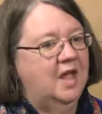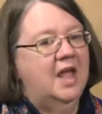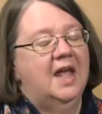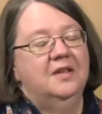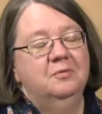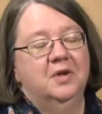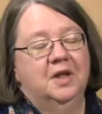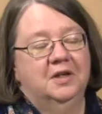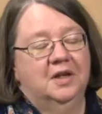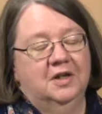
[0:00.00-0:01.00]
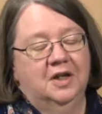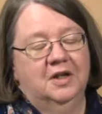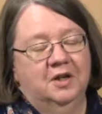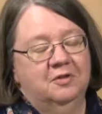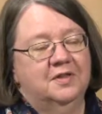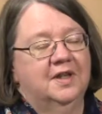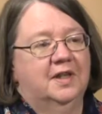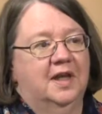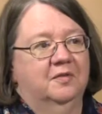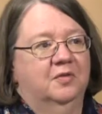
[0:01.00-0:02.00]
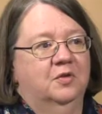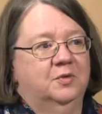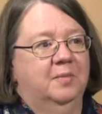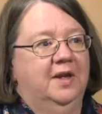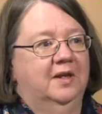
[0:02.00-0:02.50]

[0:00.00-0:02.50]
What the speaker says: And another thing that folks might